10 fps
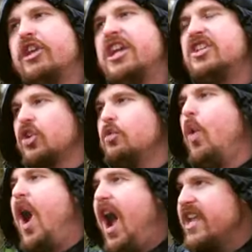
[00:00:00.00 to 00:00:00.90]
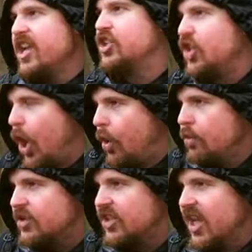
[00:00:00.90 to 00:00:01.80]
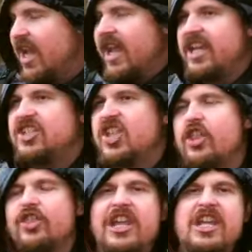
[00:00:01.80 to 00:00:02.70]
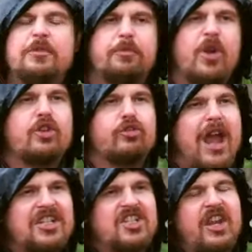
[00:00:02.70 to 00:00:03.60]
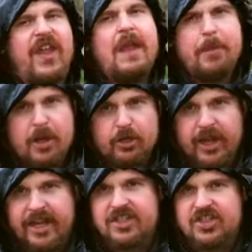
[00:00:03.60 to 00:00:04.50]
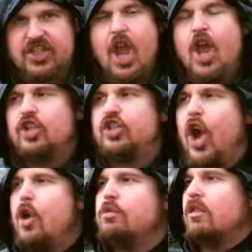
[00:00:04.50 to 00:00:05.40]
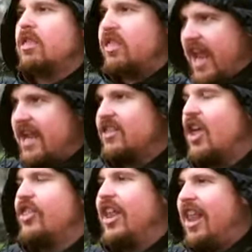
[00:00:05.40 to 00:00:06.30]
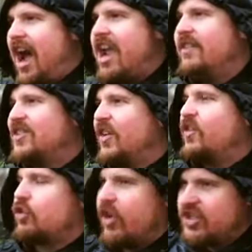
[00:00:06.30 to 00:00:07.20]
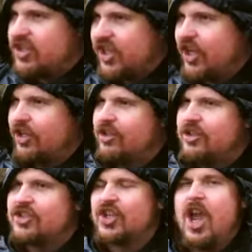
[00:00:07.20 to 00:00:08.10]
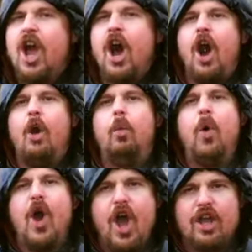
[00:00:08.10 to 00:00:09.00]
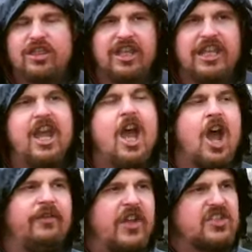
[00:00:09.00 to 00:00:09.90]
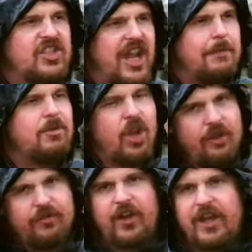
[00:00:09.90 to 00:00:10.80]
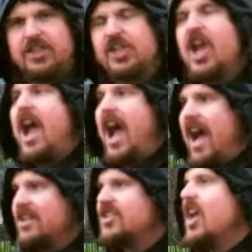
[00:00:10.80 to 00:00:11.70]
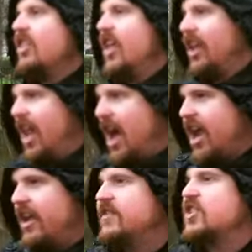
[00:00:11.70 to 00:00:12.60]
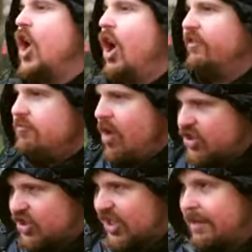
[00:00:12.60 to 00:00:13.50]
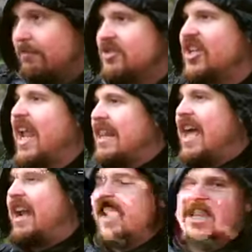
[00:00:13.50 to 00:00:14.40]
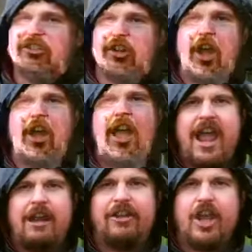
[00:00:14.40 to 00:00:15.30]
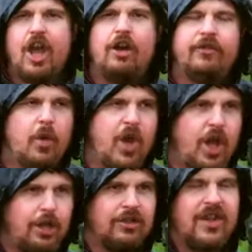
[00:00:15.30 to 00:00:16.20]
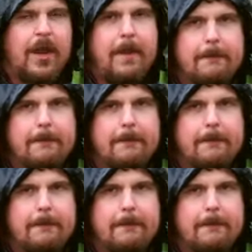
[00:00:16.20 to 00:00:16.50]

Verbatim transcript: reason why you don't is that these progressive hypocrites don't think that the lives of Christians are worthy of the same coverage as the lives of Muslims in that area of the world.